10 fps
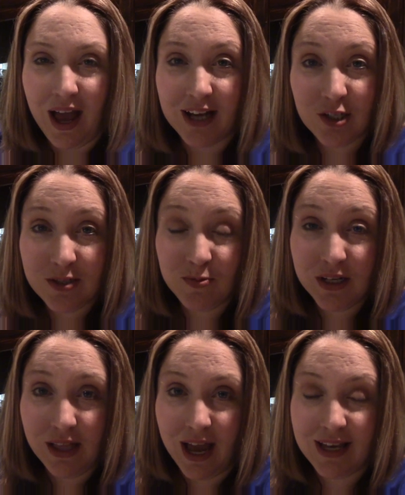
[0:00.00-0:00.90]
I just
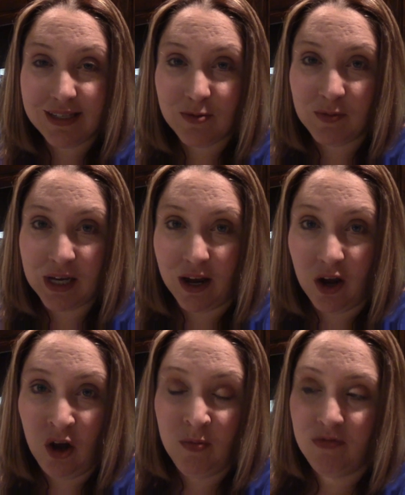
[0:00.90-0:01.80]
realized when we got
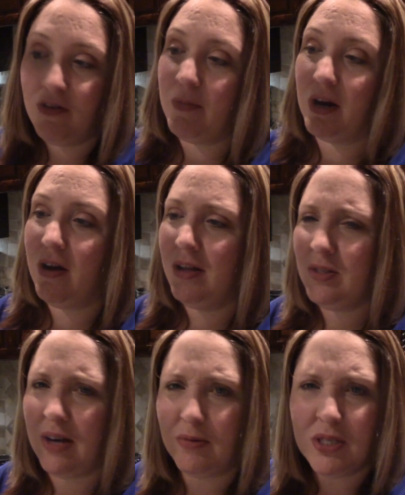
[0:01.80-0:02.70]
home from our
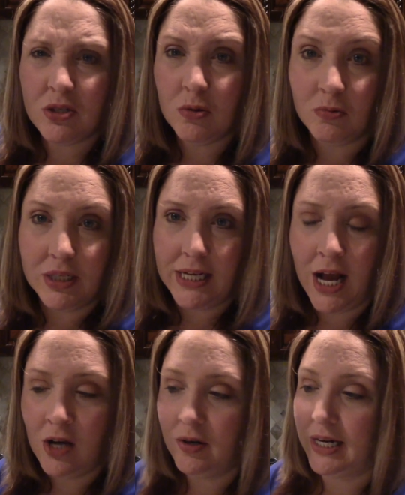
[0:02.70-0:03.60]
concert, I was still really
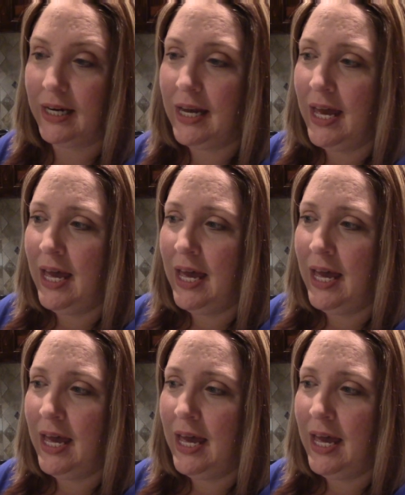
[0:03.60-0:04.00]
hungry,